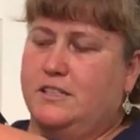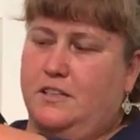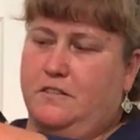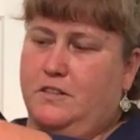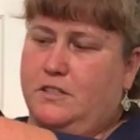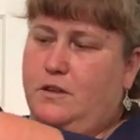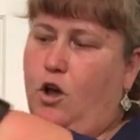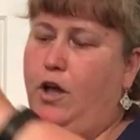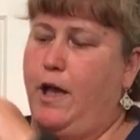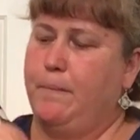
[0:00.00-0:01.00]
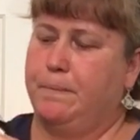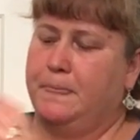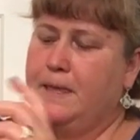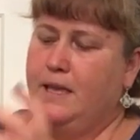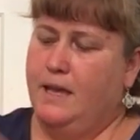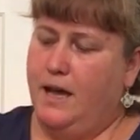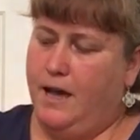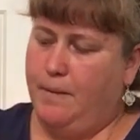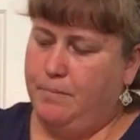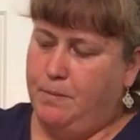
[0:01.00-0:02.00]
I love this. Okay.
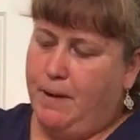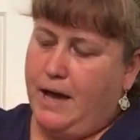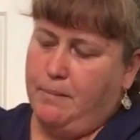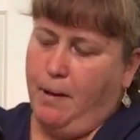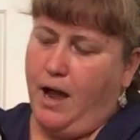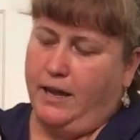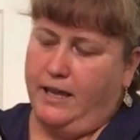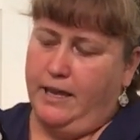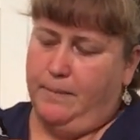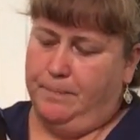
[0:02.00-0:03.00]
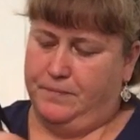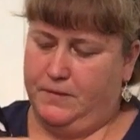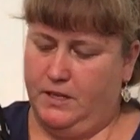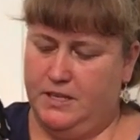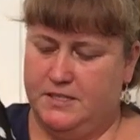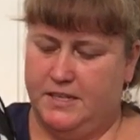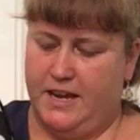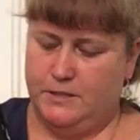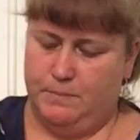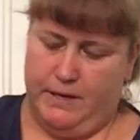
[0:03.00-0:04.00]
Um, the bottom pocket is
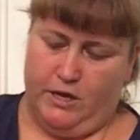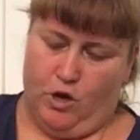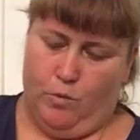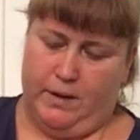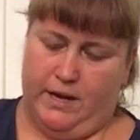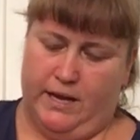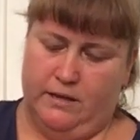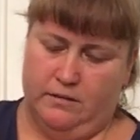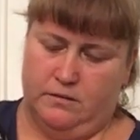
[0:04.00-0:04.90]
nice big opening.